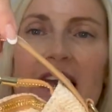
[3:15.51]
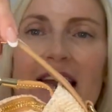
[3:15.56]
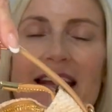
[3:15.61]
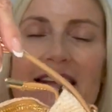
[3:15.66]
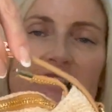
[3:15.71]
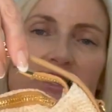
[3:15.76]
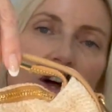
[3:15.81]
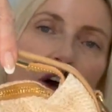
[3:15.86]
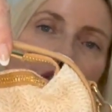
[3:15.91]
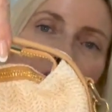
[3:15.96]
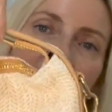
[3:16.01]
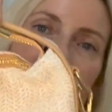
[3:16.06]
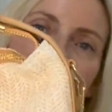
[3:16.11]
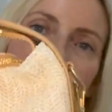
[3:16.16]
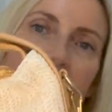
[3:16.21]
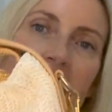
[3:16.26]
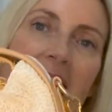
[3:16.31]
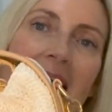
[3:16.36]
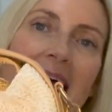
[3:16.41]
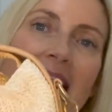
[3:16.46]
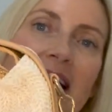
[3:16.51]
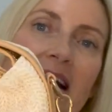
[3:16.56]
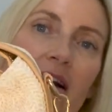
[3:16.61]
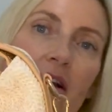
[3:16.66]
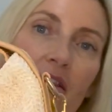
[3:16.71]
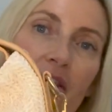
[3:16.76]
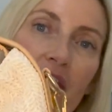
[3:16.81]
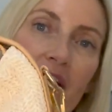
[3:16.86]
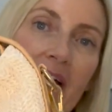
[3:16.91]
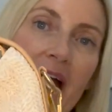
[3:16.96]
It's got the little
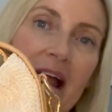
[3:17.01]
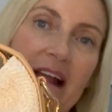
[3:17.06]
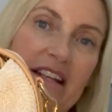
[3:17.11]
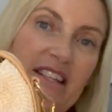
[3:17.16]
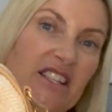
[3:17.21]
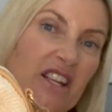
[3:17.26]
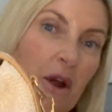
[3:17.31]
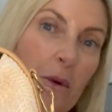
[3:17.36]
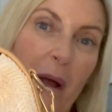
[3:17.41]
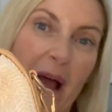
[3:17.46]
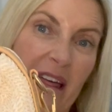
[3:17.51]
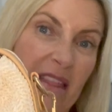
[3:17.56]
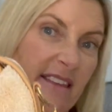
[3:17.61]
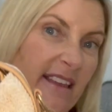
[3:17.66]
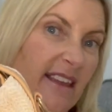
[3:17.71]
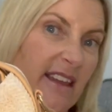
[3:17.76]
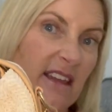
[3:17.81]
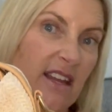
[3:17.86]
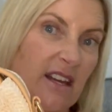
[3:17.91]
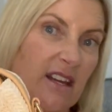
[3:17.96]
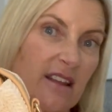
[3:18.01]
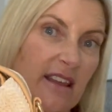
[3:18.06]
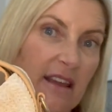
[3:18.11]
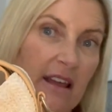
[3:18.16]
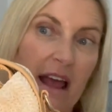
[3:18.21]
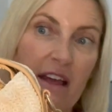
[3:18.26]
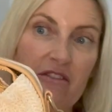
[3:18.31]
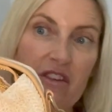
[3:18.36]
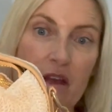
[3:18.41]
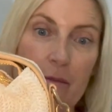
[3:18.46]
handle there, so I think you can
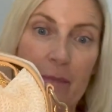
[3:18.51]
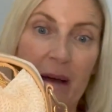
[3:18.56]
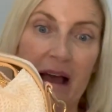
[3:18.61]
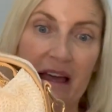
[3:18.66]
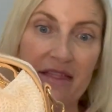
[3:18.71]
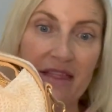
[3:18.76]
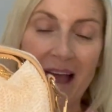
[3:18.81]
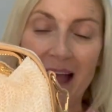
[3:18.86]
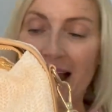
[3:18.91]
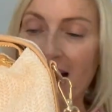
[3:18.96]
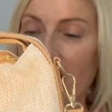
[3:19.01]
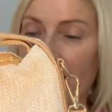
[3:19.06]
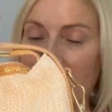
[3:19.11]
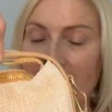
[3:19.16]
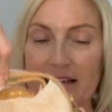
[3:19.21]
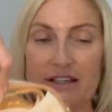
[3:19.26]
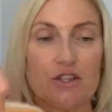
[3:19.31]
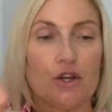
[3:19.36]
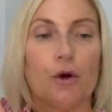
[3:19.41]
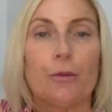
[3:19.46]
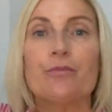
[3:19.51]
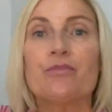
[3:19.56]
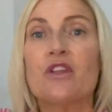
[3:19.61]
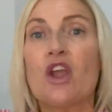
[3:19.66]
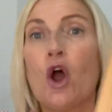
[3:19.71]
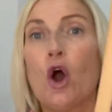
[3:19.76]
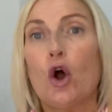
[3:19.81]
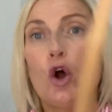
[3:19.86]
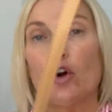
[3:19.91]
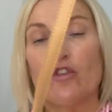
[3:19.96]
carry it by that handle,
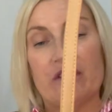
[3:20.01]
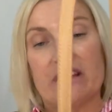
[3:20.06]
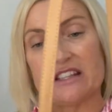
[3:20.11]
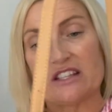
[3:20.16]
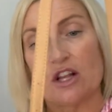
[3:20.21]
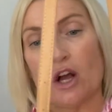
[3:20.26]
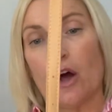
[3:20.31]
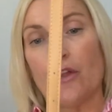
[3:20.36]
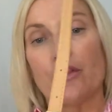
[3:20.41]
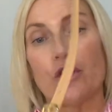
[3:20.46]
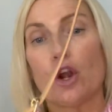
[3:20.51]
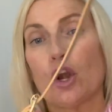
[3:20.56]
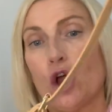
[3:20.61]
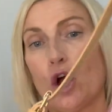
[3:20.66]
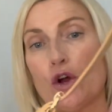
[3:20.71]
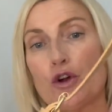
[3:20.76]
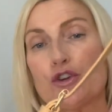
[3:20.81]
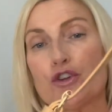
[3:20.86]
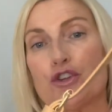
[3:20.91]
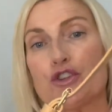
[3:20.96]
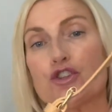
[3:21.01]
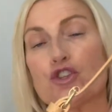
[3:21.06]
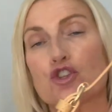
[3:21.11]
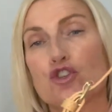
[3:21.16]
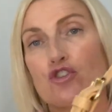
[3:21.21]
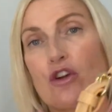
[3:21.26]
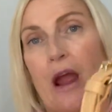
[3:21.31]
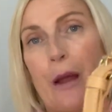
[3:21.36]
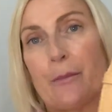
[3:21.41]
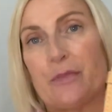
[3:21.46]
or it's got the long
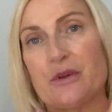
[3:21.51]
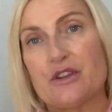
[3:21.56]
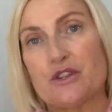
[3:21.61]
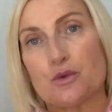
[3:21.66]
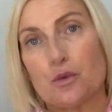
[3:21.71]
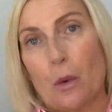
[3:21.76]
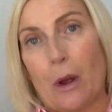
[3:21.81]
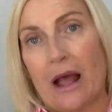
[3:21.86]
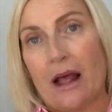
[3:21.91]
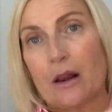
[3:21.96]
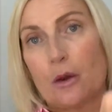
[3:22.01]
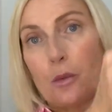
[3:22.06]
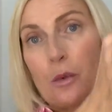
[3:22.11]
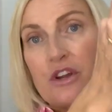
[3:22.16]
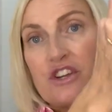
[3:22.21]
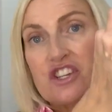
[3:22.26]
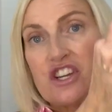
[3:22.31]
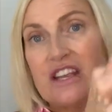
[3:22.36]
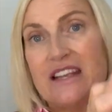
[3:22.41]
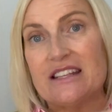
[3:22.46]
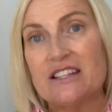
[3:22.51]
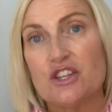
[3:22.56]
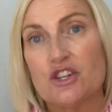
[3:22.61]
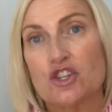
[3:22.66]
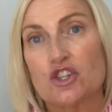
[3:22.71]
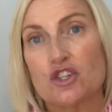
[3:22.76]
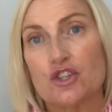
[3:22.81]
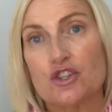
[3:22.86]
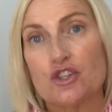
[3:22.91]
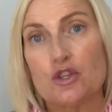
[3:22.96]
strap as well, which is
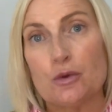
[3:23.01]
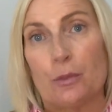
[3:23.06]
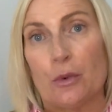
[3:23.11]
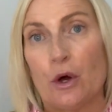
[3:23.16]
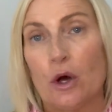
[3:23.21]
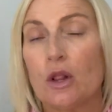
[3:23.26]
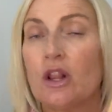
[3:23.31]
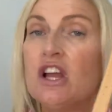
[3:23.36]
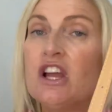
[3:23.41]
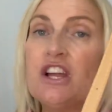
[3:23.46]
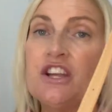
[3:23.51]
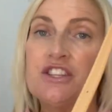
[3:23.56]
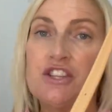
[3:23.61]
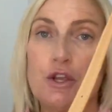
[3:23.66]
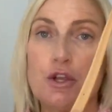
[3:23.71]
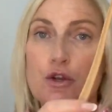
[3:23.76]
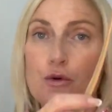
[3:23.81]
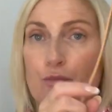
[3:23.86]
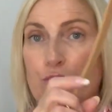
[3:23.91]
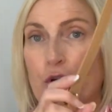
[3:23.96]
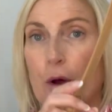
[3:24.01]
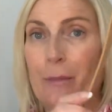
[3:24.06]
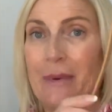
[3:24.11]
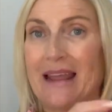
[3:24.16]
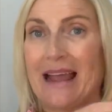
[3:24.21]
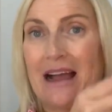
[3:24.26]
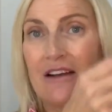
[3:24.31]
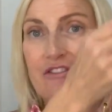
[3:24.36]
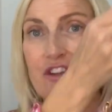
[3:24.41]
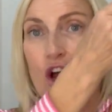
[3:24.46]
adjustable, so you could probably
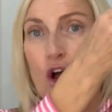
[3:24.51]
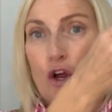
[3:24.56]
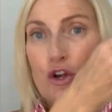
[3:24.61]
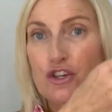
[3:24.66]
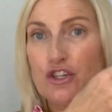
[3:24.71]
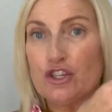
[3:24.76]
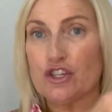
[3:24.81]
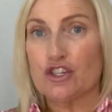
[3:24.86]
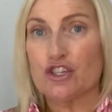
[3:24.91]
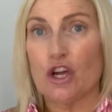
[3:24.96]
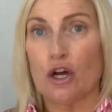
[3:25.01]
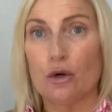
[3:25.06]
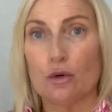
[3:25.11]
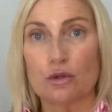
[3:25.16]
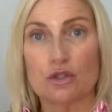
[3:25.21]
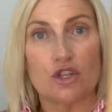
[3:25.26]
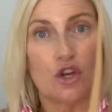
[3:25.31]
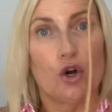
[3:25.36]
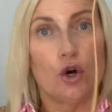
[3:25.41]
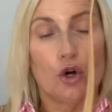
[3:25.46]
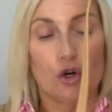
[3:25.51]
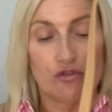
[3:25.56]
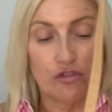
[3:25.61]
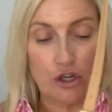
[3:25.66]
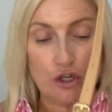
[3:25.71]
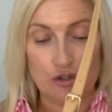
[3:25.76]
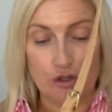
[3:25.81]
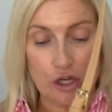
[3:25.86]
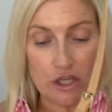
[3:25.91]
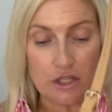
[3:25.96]
have it on your shoulder or
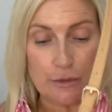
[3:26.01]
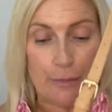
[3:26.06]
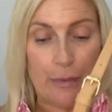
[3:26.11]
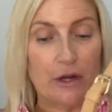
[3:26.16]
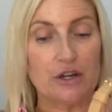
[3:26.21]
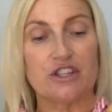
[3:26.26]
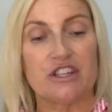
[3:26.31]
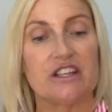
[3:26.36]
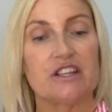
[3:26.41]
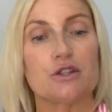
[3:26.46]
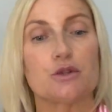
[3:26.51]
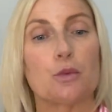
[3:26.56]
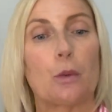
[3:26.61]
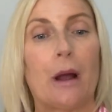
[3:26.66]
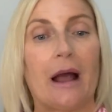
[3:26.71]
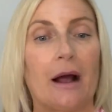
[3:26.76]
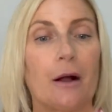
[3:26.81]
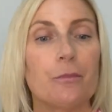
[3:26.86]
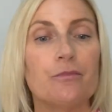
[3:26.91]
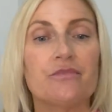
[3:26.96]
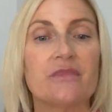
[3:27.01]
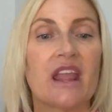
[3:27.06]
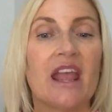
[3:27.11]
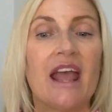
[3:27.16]
across body as well.